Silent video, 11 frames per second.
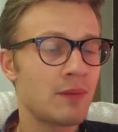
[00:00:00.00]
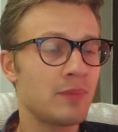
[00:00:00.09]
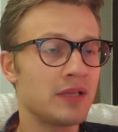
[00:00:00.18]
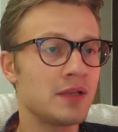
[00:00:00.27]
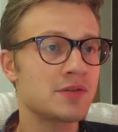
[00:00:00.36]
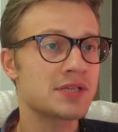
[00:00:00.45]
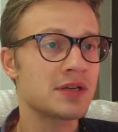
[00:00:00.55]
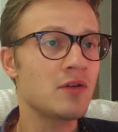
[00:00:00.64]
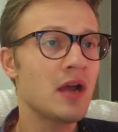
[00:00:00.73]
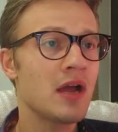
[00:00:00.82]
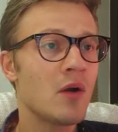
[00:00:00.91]
below
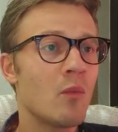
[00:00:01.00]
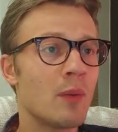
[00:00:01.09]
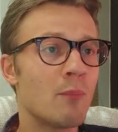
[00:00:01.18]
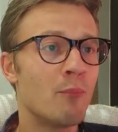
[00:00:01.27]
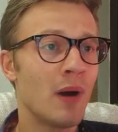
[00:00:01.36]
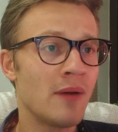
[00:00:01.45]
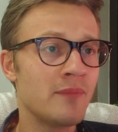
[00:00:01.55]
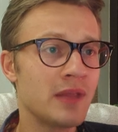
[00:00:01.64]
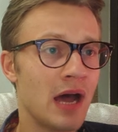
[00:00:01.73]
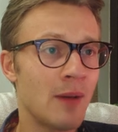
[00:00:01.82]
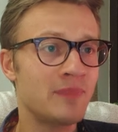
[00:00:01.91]
zero. We
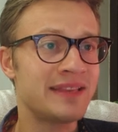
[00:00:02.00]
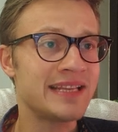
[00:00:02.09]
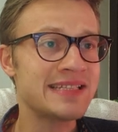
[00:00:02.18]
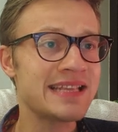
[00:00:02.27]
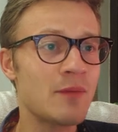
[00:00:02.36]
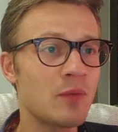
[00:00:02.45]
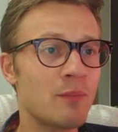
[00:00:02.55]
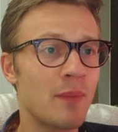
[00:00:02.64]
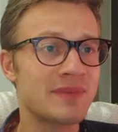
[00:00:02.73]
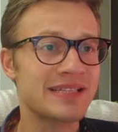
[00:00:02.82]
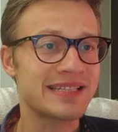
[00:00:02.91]
pumped up. This time we
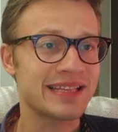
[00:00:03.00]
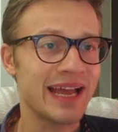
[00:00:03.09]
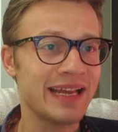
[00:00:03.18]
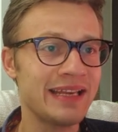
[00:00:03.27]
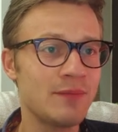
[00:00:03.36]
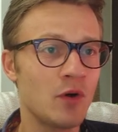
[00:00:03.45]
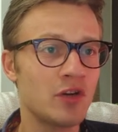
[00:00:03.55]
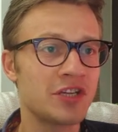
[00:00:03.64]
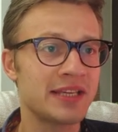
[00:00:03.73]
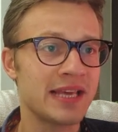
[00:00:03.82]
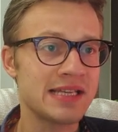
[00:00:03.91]
pumped slightly more.
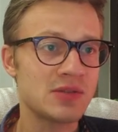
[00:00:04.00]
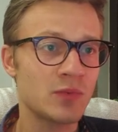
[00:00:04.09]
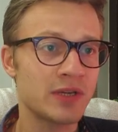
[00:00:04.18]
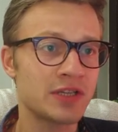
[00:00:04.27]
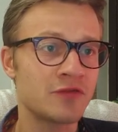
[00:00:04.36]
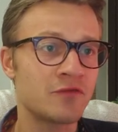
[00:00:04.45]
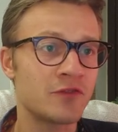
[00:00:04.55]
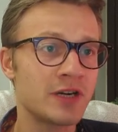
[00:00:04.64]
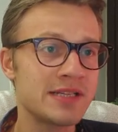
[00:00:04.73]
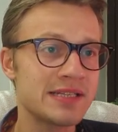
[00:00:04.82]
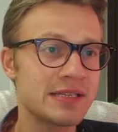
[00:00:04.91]
Yes, we
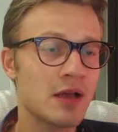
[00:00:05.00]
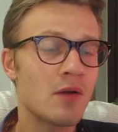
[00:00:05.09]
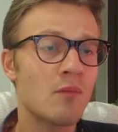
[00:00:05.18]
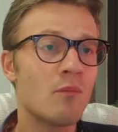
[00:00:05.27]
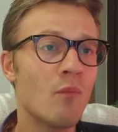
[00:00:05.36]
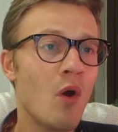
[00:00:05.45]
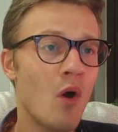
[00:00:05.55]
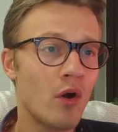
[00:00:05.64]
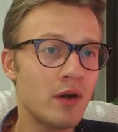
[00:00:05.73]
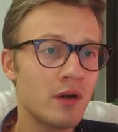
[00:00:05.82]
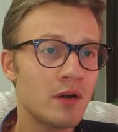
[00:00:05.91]
reversed
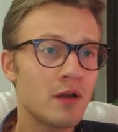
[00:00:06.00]
more